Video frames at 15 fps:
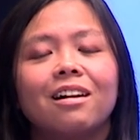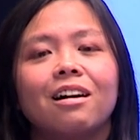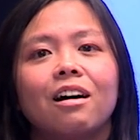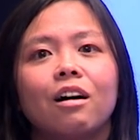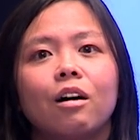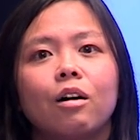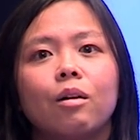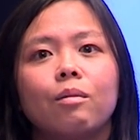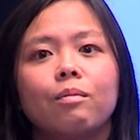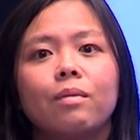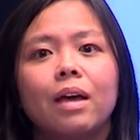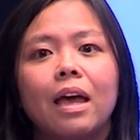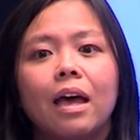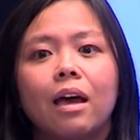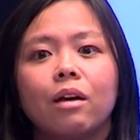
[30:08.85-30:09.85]
Um,
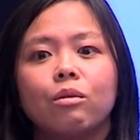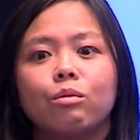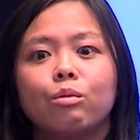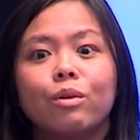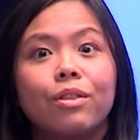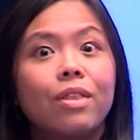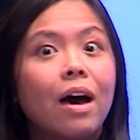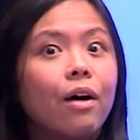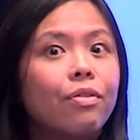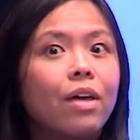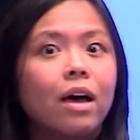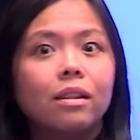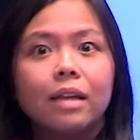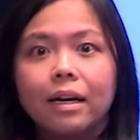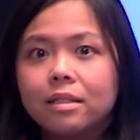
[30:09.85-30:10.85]
and without
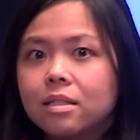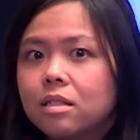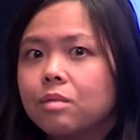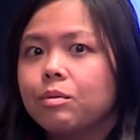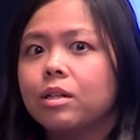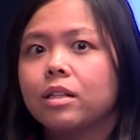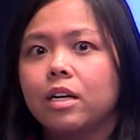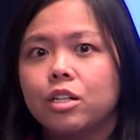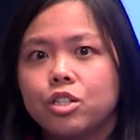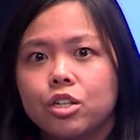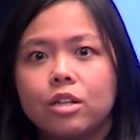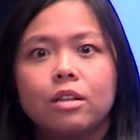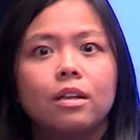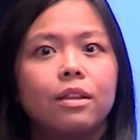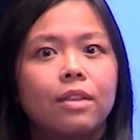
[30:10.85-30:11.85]
that light
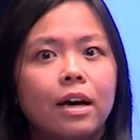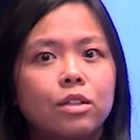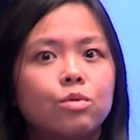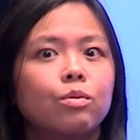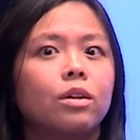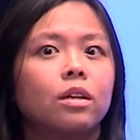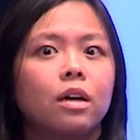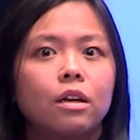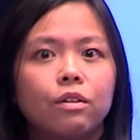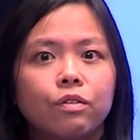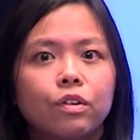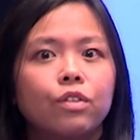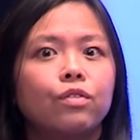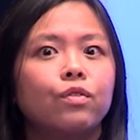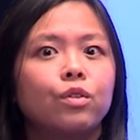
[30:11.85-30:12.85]
stimulation, that that's when kind of
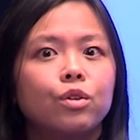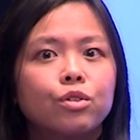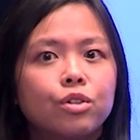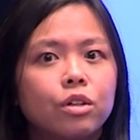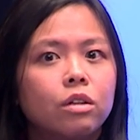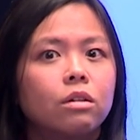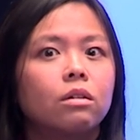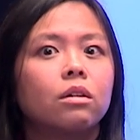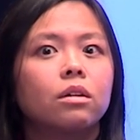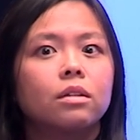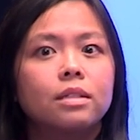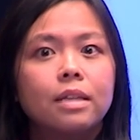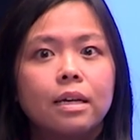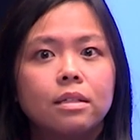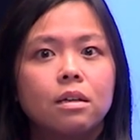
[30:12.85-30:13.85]
confusion
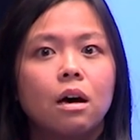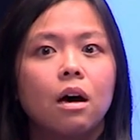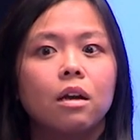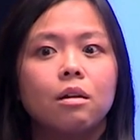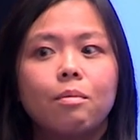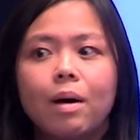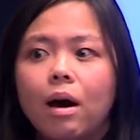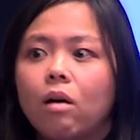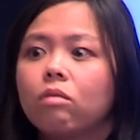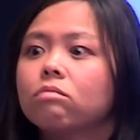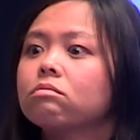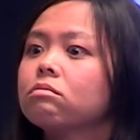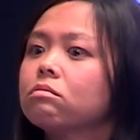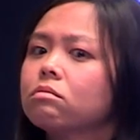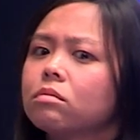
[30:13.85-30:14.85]
sets on about,
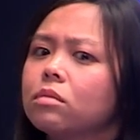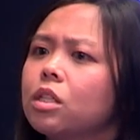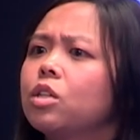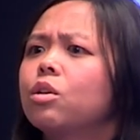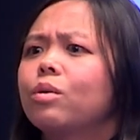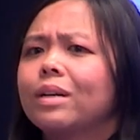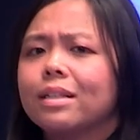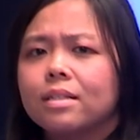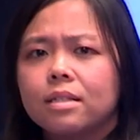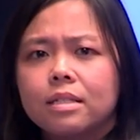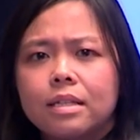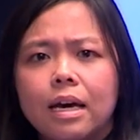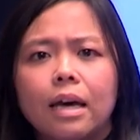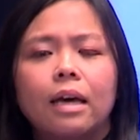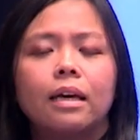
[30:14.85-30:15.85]
you know, is it
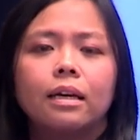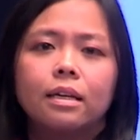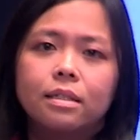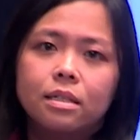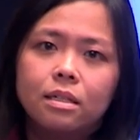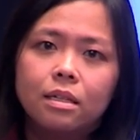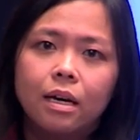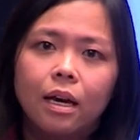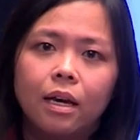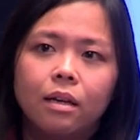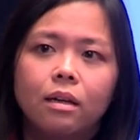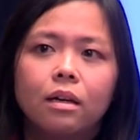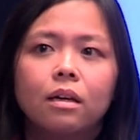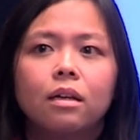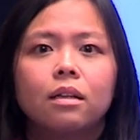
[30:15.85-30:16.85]
day, is it night?
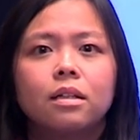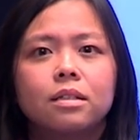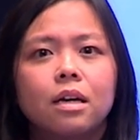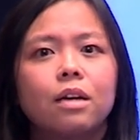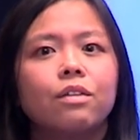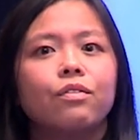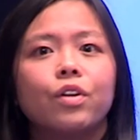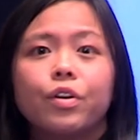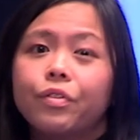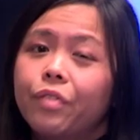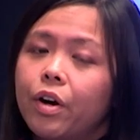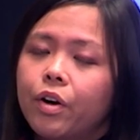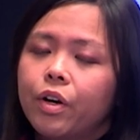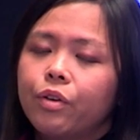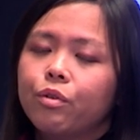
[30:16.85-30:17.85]
It's kind of a
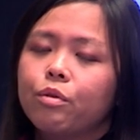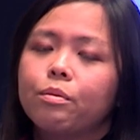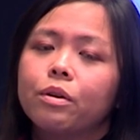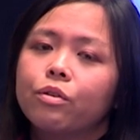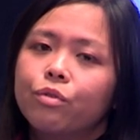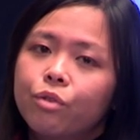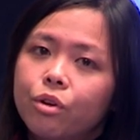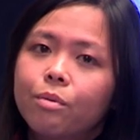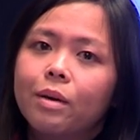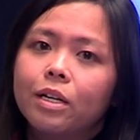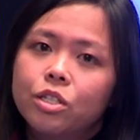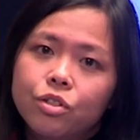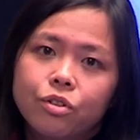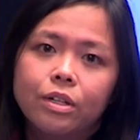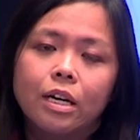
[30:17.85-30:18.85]
very
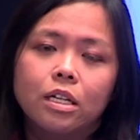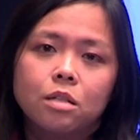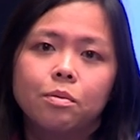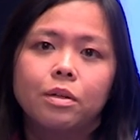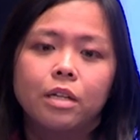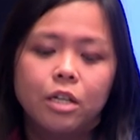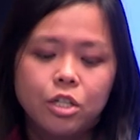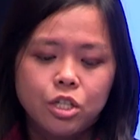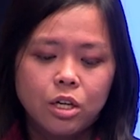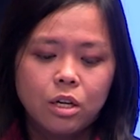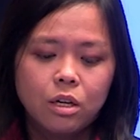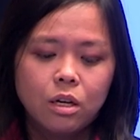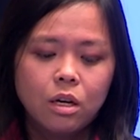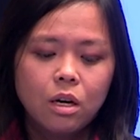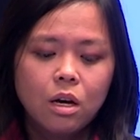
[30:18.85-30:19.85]
rudimentary
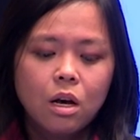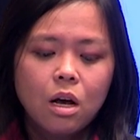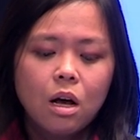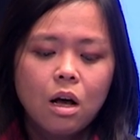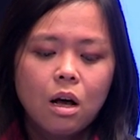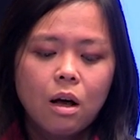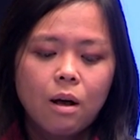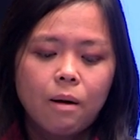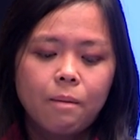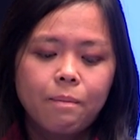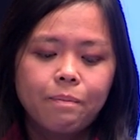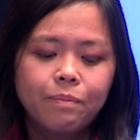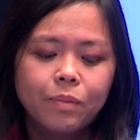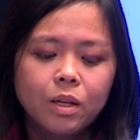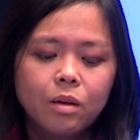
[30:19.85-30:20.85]
explanation.
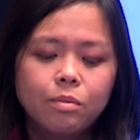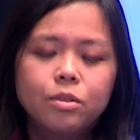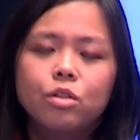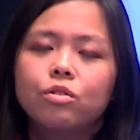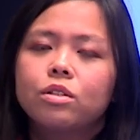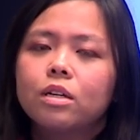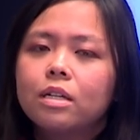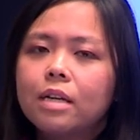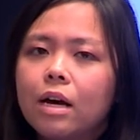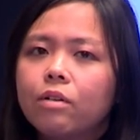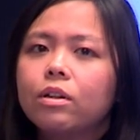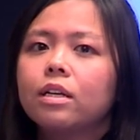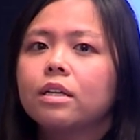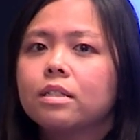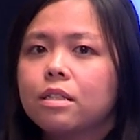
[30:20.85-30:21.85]
Um, so
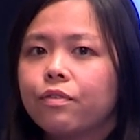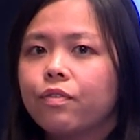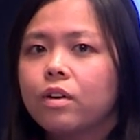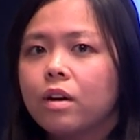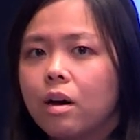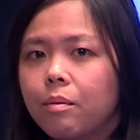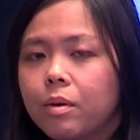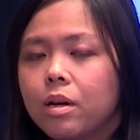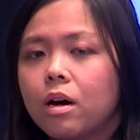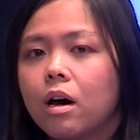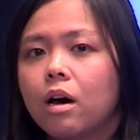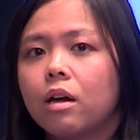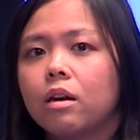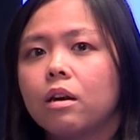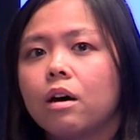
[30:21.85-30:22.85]
sundowning is the
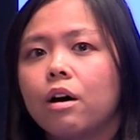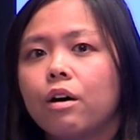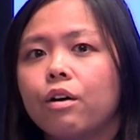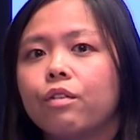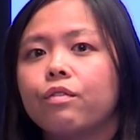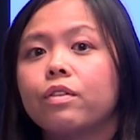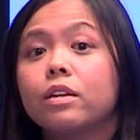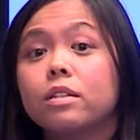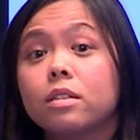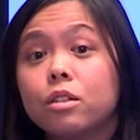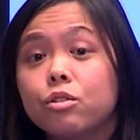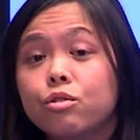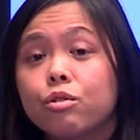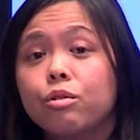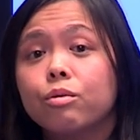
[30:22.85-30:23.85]
phenomenon of the
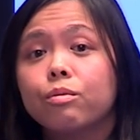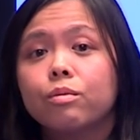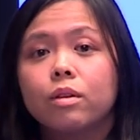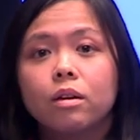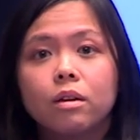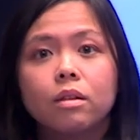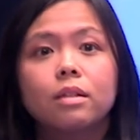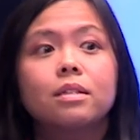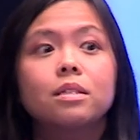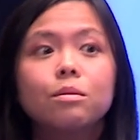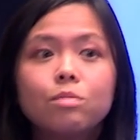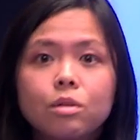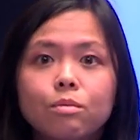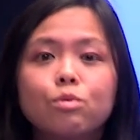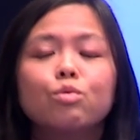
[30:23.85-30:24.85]
syndrome, the, the
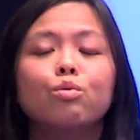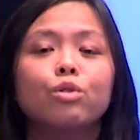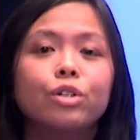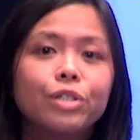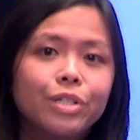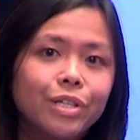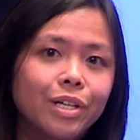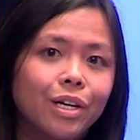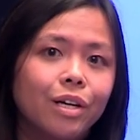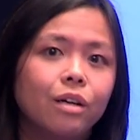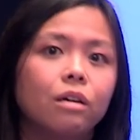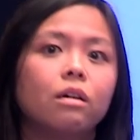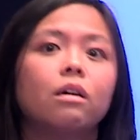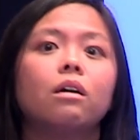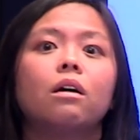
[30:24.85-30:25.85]
symptoms
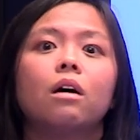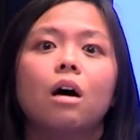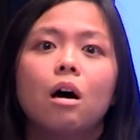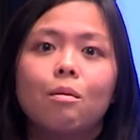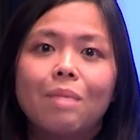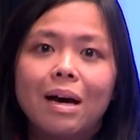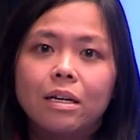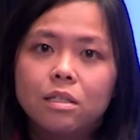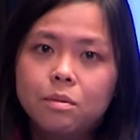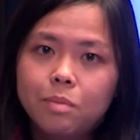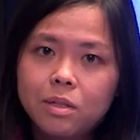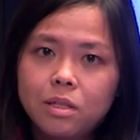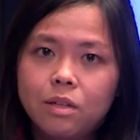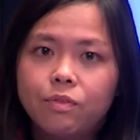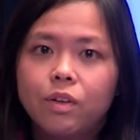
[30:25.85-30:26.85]
worsening um, at a
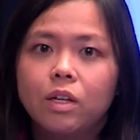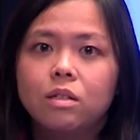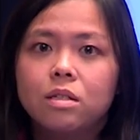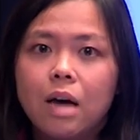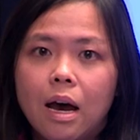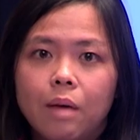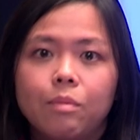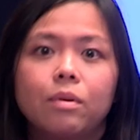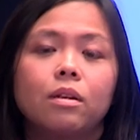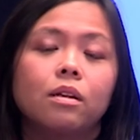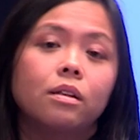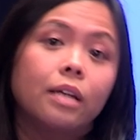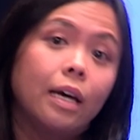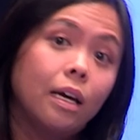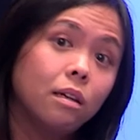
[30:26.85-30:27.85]
specific time in
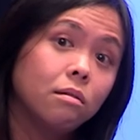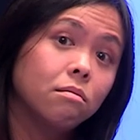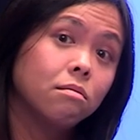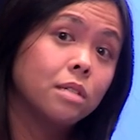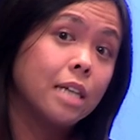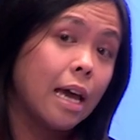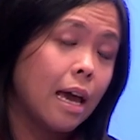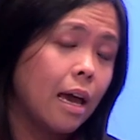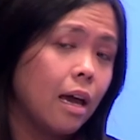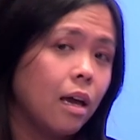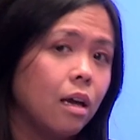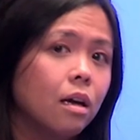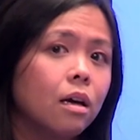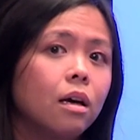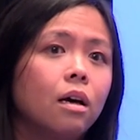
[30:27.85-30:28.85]
the late day.